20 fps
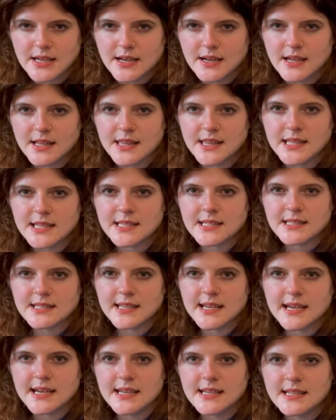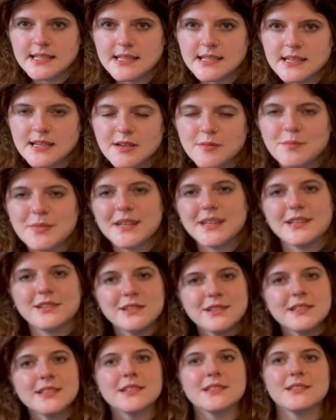on this side, but it
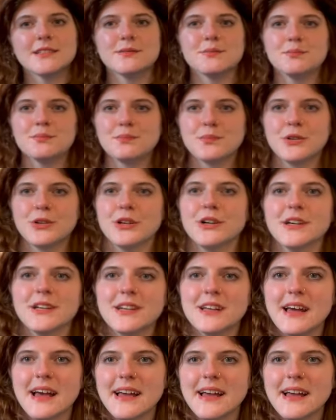looks good.